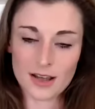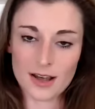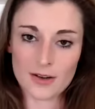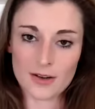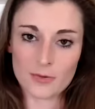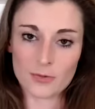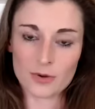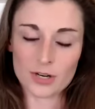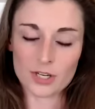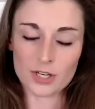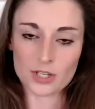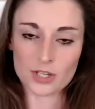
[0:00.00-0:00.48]

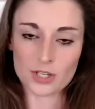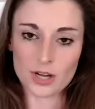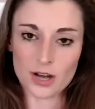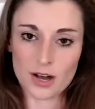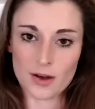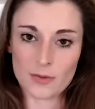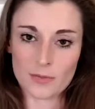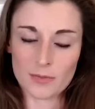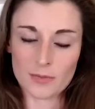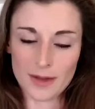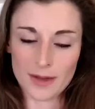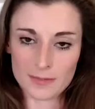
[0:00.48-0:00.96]
which
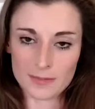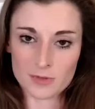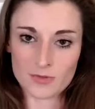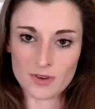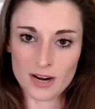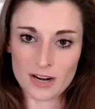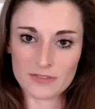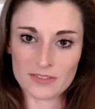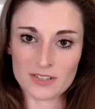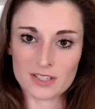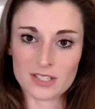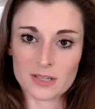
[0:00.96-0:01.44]
are perhaps
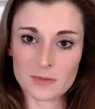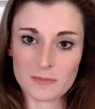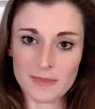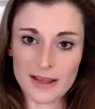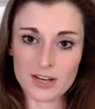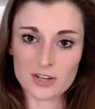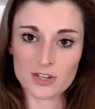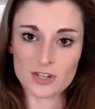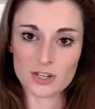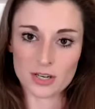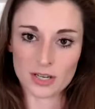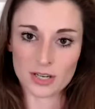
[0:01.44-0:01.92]
relevant to
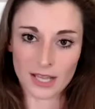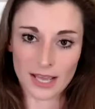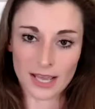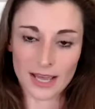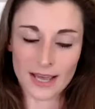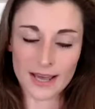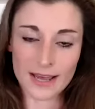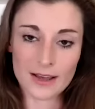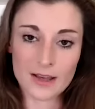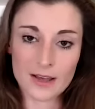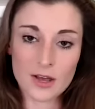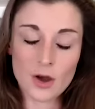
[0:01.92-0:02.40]
mention
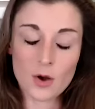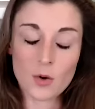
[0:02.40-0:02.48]
here.